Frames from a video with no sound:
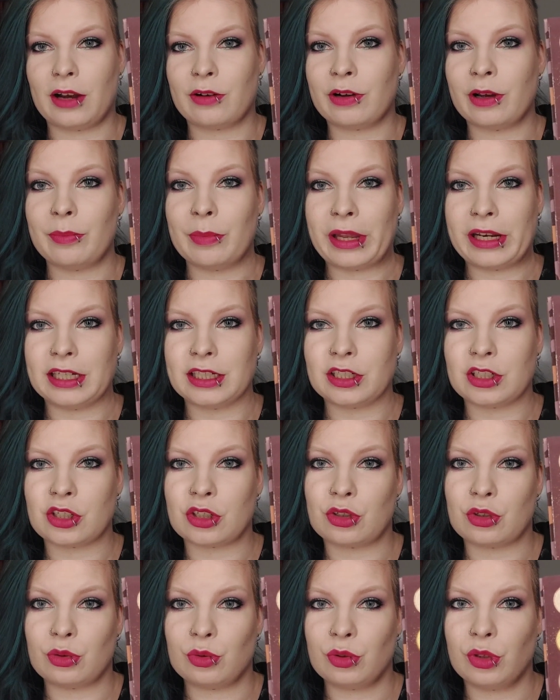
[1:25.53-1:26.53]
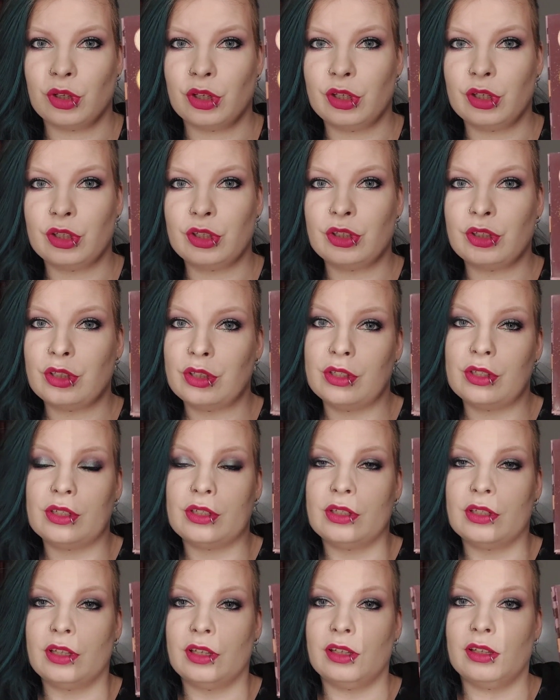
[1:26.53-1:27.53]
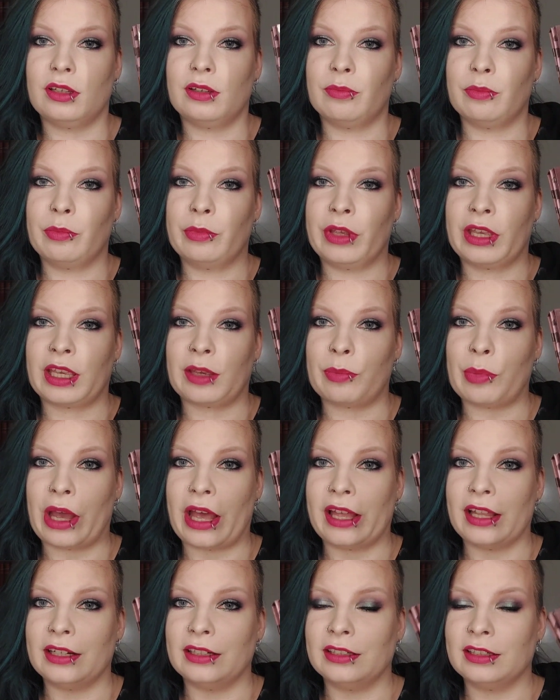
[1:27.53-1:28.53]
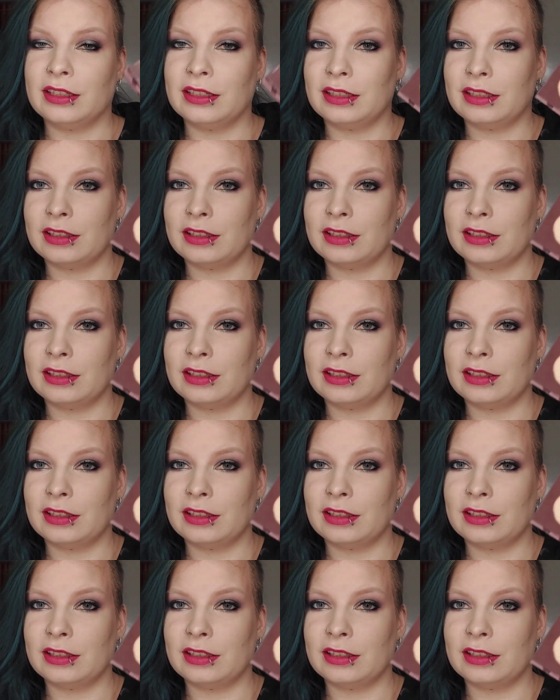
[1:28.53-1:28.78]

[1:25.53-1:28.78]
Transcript: managed to make a pan